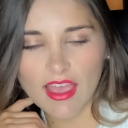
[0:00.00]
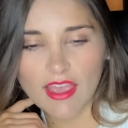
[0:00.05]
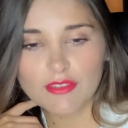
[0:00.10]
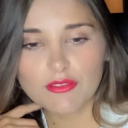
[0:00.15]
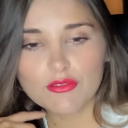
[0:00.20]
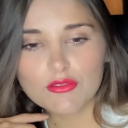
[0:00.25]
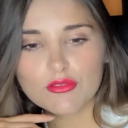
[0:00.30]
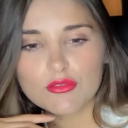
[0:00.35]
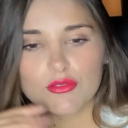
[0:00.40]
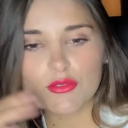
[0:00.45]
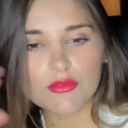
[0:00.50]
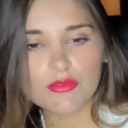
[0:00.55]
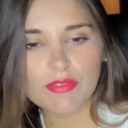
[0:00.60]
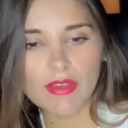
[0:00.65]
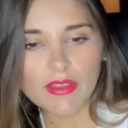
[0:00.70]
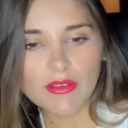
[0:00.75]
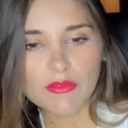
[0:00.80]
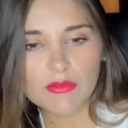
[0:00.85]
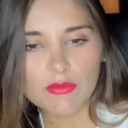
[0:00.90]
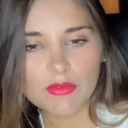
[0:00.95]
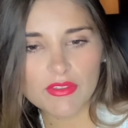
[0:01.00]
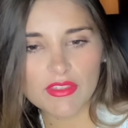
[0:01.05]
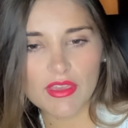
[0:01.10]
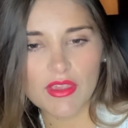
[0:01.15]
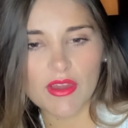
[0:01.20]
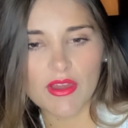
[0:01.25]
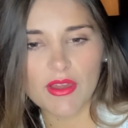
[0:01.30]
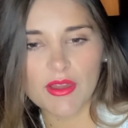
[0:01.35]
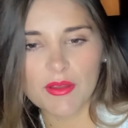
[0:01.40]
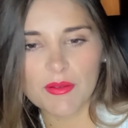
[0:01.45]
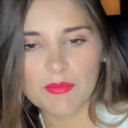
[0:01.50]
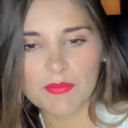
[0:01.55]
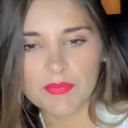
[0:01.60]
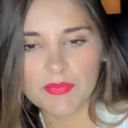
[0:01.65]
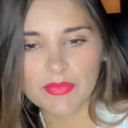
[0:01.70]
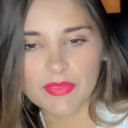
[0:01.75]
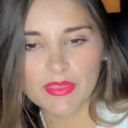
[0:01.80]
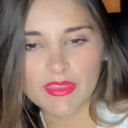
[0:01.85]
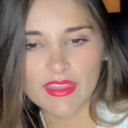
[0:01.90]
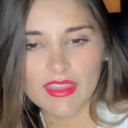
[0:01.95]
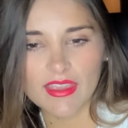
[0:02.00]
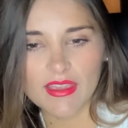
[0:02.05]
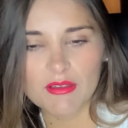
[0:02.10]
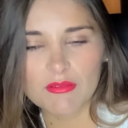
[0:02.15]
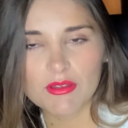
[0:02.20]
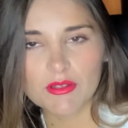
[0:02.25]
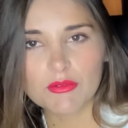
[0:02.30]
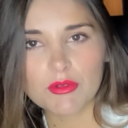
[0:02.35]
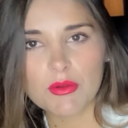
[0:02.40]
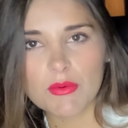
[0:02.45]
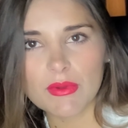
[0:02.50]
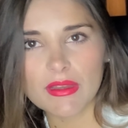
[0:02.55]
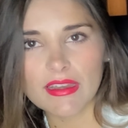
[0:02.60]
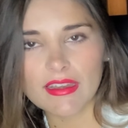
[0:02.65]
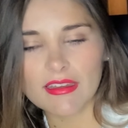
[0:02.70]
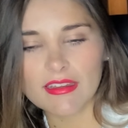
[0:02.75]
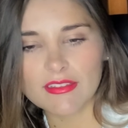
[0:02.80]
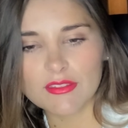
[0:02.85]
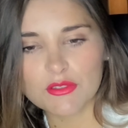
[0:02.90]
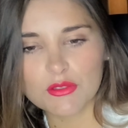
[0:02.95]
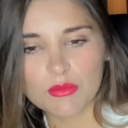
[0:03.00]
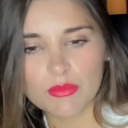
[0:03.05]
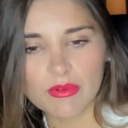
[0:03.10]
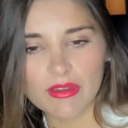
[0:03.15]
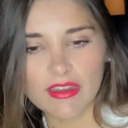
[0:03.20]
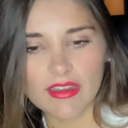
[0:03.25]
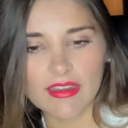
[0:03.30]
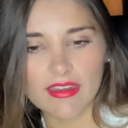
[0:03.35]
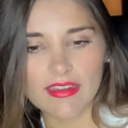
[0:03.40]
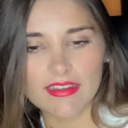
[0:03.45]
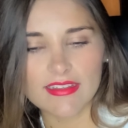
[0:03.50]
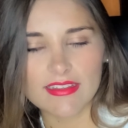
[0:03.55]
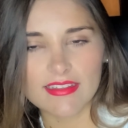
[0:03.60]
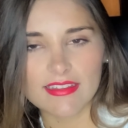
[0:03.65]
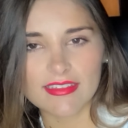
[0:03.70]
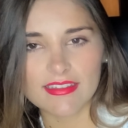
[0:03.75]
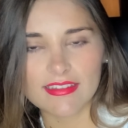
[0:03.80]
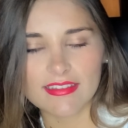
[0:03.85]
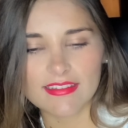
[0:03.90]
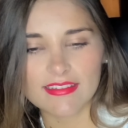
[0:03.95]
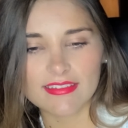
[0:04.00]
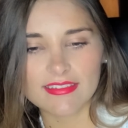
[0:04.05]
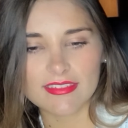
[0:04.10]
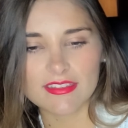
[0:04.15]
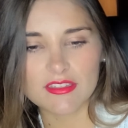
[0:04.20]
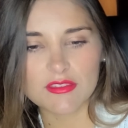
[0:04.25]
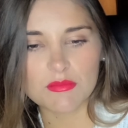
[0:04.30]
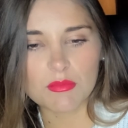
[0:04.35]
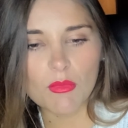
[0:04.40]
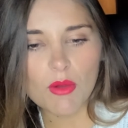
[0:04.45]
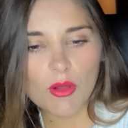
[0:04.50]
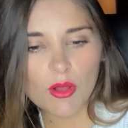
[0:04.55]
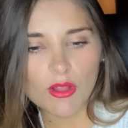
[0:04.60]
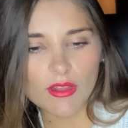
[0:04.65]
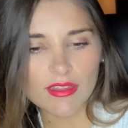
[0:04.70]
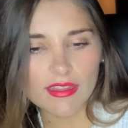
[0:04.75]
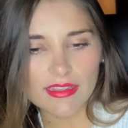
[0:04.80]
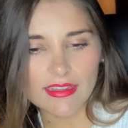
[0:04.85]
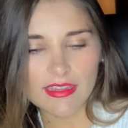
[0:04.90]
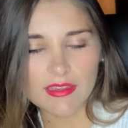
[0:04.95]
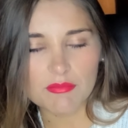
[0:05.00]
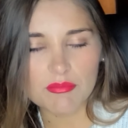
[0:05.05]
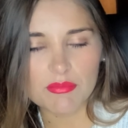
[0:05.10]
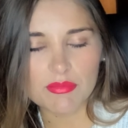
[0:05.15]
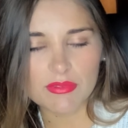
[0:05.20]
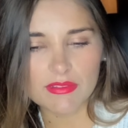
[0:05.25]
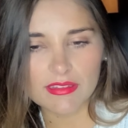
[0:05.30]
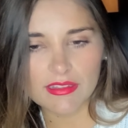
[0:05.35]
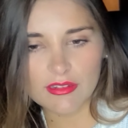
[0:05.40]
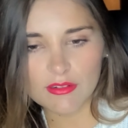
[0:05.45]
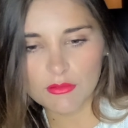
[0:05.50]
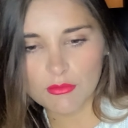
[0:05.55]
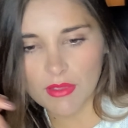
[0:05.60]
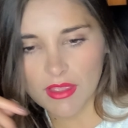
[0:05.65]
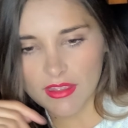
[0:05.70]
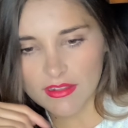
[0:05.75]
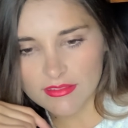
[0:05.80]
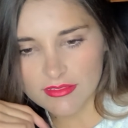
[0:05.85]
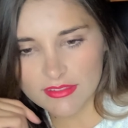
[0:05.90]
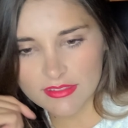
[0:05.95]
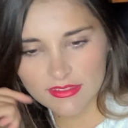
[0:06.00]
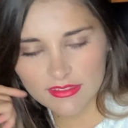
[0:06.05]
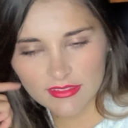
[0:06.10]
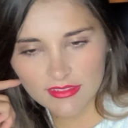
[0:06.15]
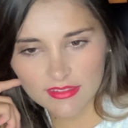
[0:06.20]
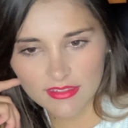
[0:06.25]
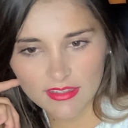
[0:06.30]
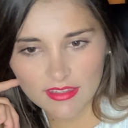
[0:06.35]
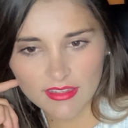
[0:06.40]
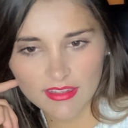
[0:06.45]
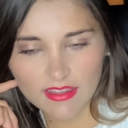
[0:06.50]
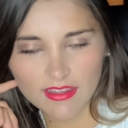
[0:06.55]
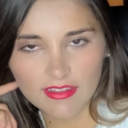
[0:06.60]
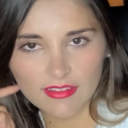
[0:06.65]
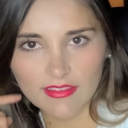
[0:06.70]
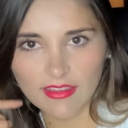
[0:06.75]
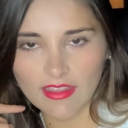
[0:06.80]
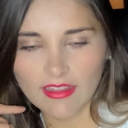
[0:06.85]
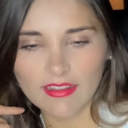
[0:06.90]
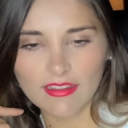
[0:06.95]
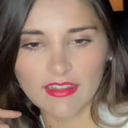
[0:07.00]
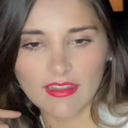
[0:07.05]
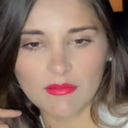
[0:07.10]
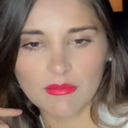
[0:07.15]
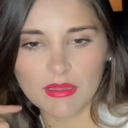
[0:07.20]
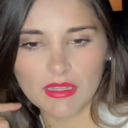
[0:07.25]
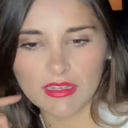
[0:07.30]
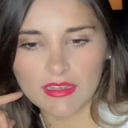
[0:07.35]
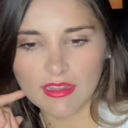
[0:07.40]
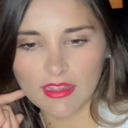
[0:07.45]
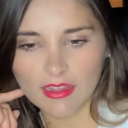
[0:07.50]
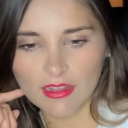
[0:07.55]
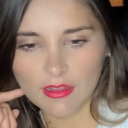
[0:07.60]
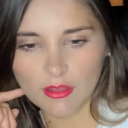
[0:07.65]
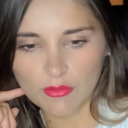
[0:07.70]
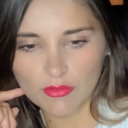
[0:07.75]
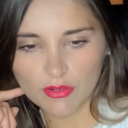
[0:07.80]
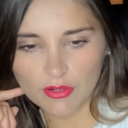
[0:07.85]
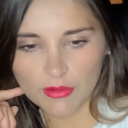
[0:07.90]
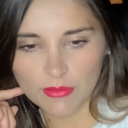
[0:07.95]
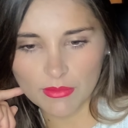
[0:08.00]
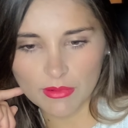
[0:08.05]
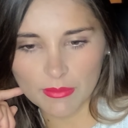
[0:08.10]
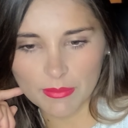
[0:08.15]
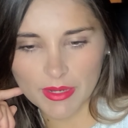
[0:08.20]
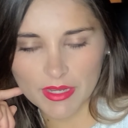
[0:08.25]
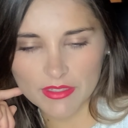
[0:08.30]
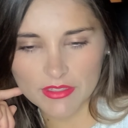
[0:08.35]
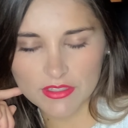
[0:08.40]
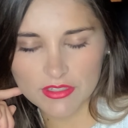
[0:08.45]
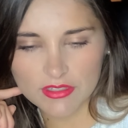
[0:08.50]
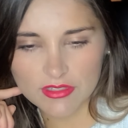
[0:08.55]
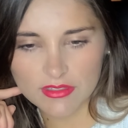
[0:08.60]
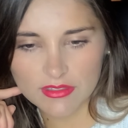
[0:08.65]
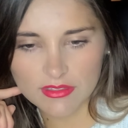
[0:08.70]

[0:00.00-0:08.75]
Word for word: I used to fight with her when we were super small, like little ones. Then, I mean, I love her very much.